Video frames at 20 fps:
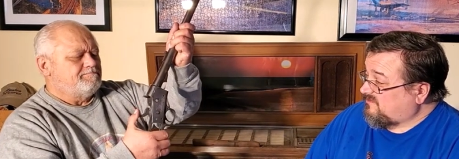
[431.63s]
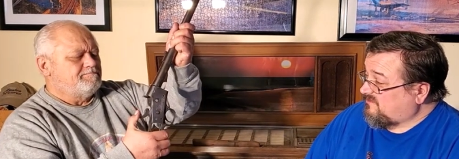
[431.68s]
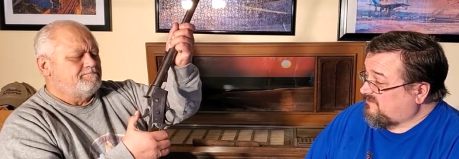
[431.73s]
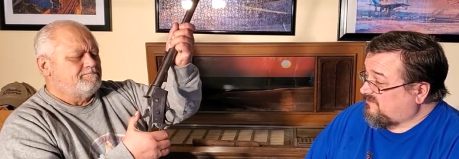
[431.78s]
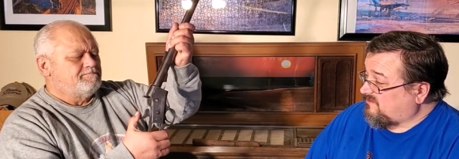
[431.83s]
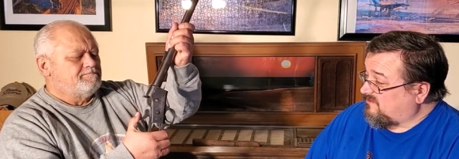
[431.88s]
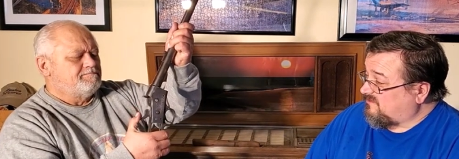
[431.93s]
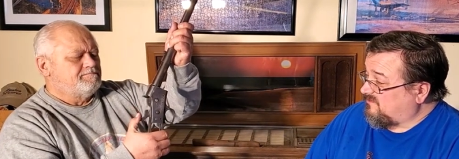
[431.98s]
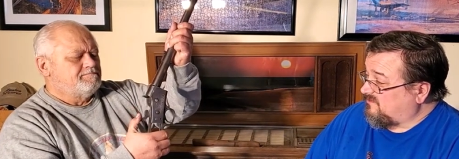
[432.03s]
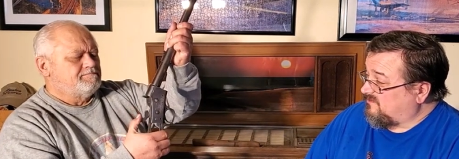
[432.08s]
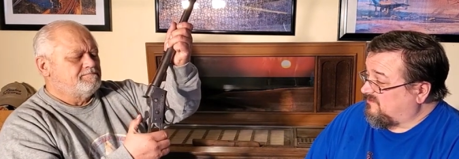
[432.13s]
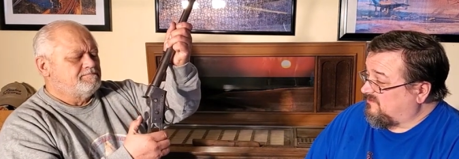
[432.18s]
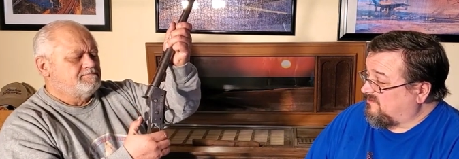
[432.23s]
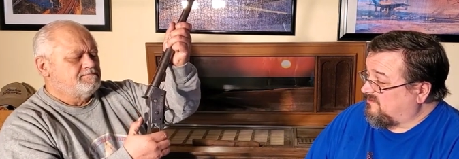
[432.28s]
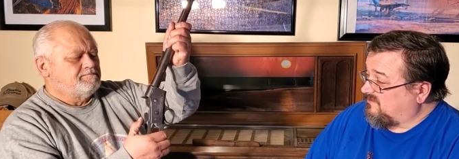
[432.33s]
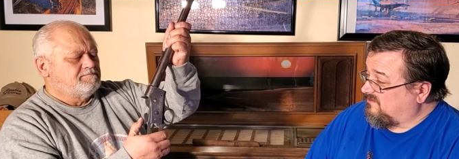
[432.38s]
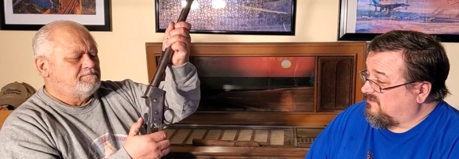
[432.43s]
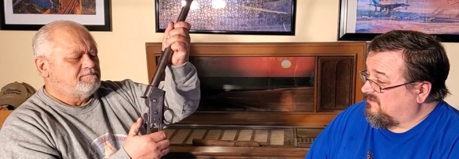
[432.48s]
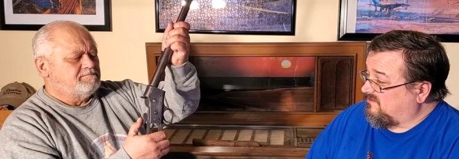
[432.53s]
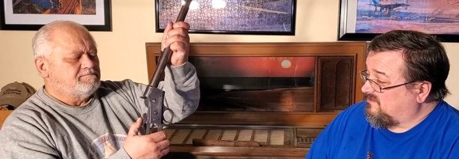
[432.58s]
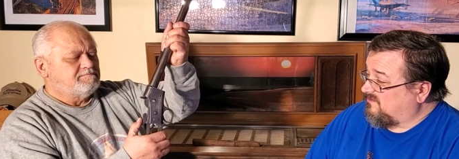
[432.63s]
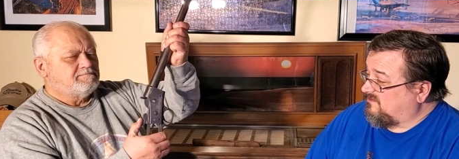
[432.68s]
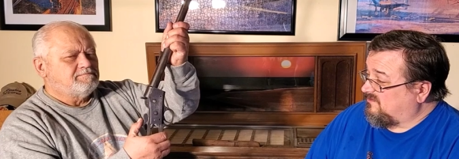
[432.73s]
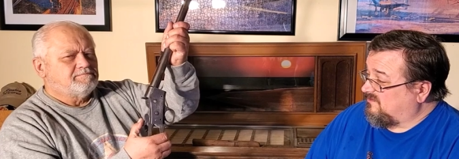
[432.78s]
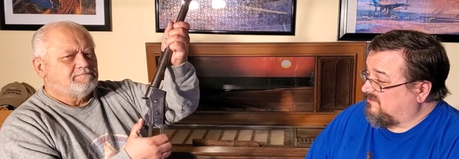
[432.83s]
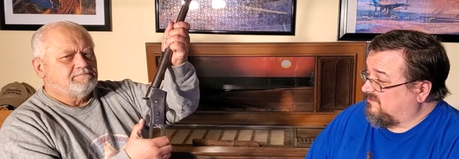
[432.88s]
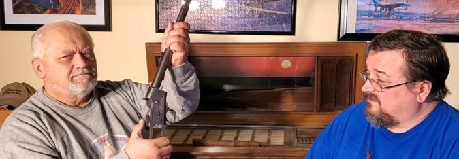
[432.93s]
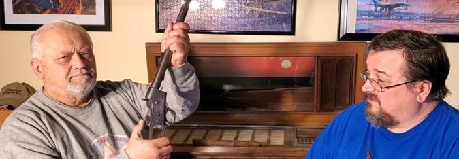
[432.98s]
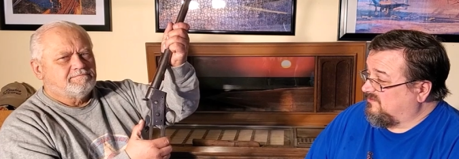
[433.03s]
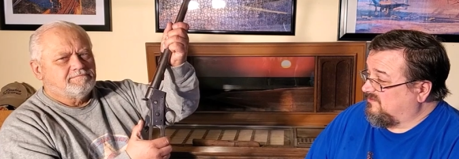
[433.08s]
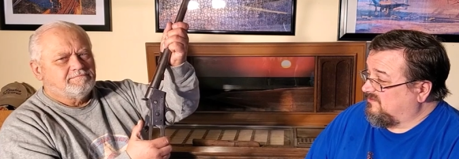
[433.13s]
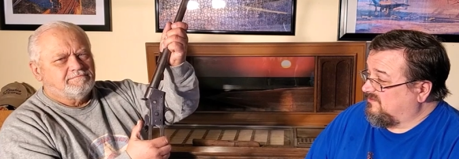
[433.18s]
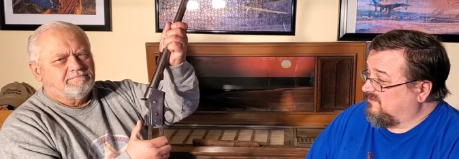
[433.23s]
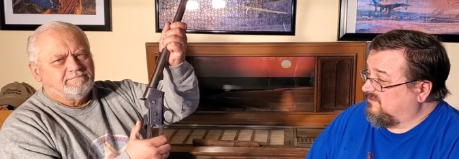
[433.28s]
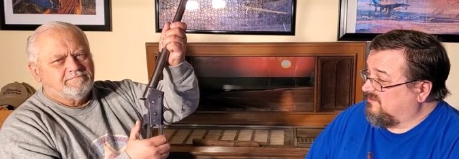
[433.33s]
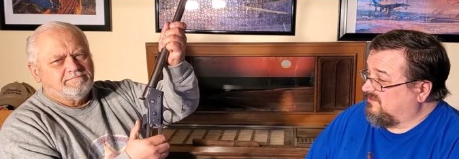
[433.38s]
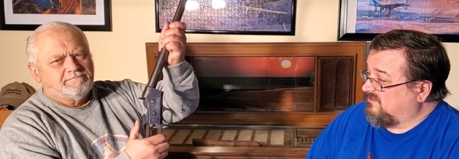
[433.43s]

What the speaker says: Nothing is said.